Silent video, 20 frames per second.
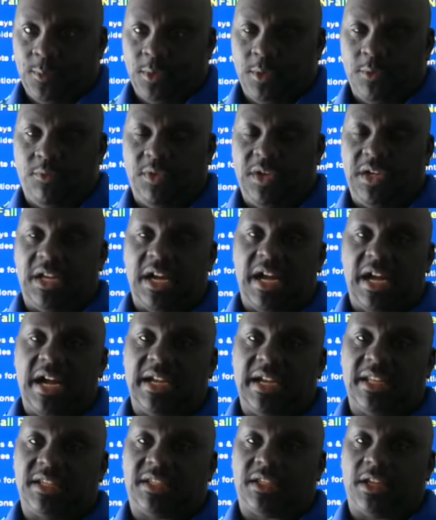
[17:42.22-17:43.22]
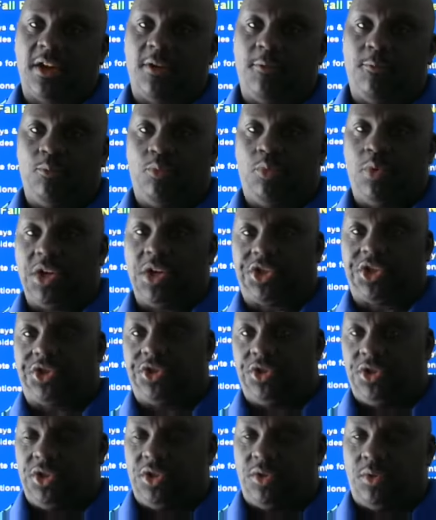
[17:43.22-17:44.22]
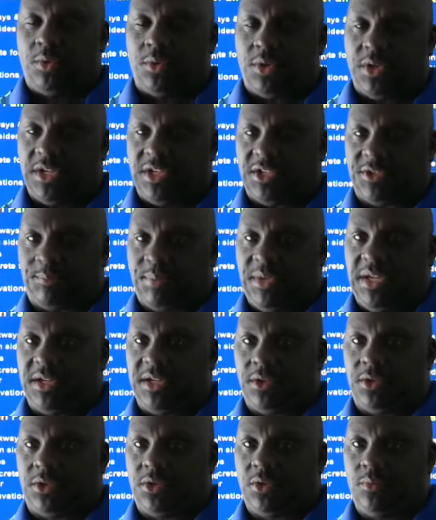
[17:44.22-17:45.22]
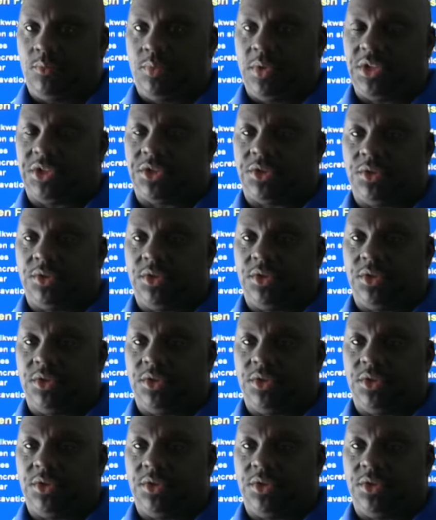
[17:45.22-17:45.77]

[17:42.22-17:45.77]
Regardless of what you're doing and speaking to what you're